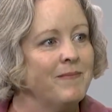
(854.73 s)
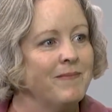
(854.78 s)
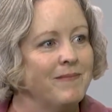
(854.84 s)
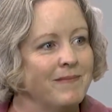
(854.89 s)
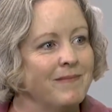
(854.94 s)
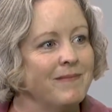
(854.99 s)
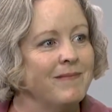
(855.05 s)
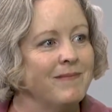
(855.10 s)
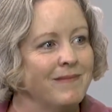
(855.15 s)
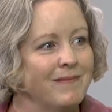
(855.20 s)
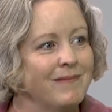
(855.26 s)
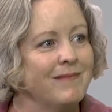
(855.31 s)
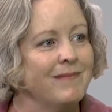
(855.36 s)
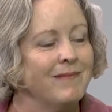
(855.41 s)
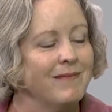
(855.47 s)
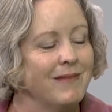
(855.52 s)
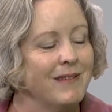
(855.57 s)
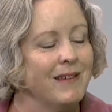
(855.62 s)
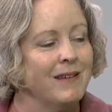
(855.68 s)
Wow.
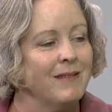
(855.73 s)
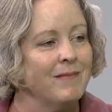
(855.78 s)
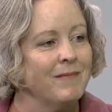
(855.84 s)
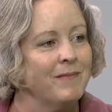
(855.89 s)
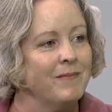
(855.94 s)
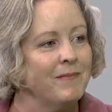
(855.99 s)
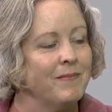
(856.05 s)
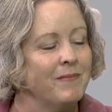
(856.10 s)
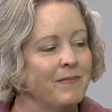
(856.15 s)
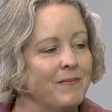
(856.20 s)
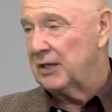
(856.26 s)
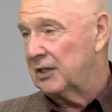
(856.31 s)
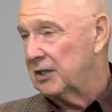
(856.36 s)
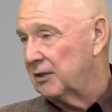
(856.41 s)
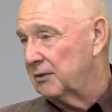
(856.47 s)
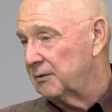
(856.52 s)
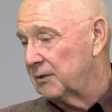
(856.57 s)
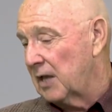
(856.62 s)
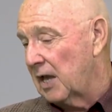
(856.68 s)
And so anybody
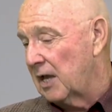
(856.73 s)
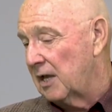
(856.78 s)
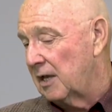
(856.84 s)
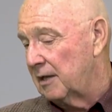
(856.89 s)
can